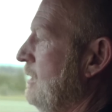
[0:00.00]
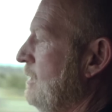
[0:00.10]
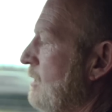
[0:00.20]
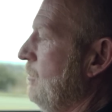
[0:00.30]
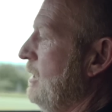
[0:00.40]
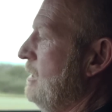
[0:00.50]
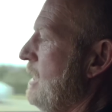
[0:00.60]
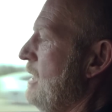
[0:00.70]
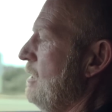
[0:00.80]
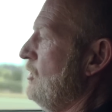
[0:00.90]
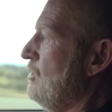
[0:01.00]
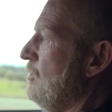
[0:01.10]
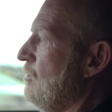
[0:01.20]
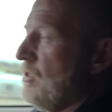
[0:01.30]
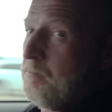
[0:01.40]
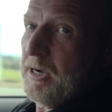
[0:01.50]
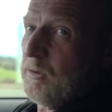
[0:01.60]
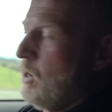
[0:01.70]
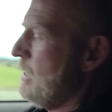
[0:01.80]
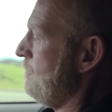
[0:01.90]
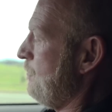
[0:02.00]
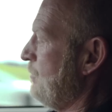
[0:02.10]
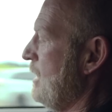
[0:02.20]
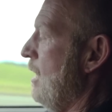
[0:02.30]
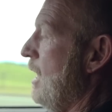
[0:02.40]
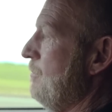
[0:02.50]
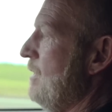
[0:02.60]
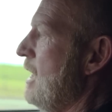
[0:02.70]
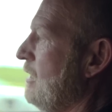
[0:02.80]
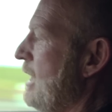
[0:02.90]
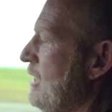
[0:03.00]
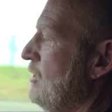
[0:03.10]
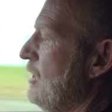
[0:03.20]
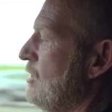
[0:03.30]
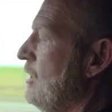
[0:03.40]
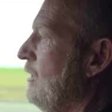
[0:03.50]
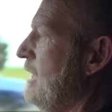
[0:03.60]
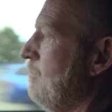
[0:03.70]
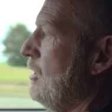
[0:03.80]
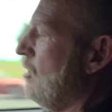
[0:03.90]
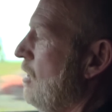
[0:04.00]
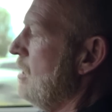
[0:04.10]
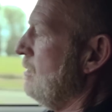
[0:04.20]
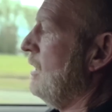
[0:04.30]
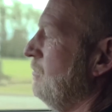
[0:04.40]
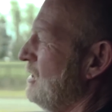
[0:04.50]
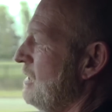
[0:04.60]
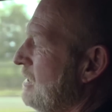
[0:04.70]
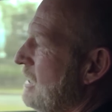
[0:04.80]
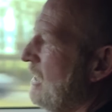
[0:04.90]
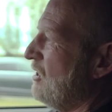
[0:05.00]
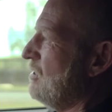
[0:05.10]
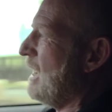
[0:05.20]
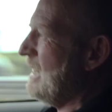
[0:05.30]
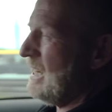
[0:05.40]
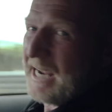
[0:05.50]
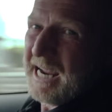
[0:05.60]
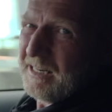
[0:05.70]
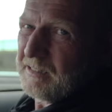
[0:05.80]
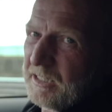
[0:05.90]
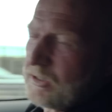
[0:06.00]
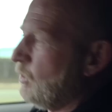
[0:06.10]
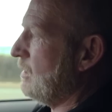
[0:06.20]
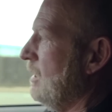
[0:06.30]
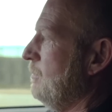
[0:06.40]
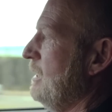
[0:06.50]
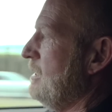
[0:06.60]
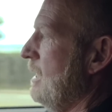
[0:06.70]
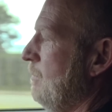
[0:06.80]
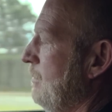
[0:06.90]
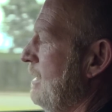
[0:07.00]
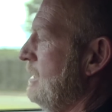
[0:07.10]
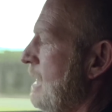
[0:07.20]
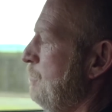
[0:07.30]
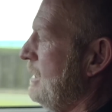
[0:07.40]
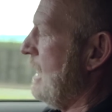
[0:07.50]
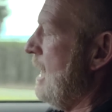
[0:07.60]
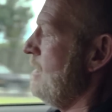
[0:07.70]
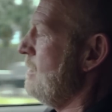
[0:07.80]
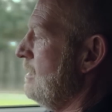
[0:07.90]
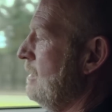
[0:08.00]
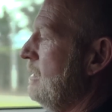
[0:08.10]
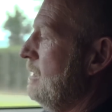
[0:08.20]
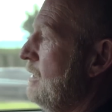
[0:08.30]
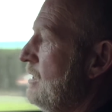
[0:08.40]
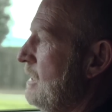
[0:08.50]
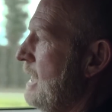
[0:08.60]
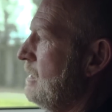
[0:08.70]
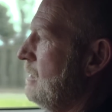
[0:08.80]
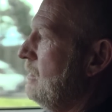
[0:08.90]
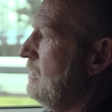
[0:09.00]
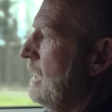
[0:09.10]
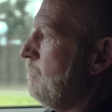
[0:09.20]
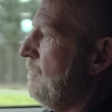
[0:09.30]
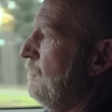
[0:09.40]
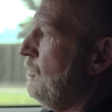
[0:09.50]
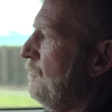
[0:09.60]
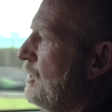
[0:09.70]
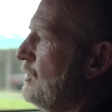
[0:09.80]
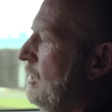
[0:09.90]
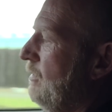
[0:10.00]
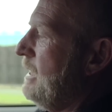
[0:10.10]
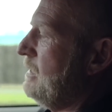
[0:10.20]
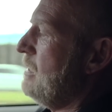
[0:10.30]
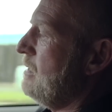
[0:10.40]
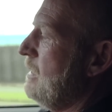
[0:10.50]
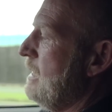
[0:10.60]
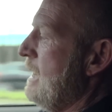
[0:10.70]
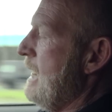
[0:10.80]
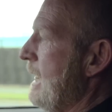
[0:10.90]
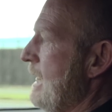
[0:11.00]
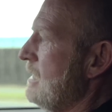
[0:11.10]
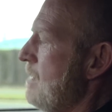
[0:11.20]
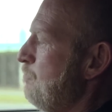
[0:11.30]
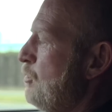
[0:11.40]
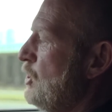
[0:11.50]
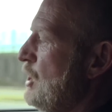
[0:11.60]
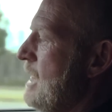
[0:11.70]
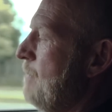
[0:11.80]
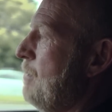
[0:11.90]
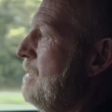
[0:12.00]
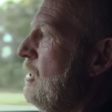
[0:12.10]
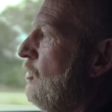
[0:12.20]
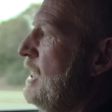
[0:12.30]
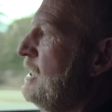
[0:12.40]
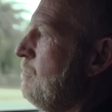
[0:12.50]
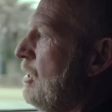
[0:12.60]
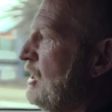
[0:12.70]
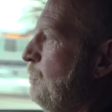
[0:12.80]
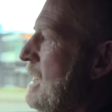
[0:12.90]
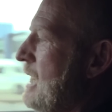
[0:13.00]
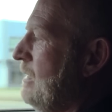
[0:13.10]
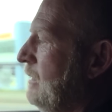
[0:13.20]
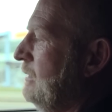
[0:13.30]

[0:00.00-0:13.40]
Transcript: So I'm going to take it to the mid one. I'm now going to accelerate my car. I'm just going to take it to 80k, that's what the limit is here, but I'm going to tap it down, set, take my foot off the accelerator, and as I'm pushing up, I'm increasing my speed.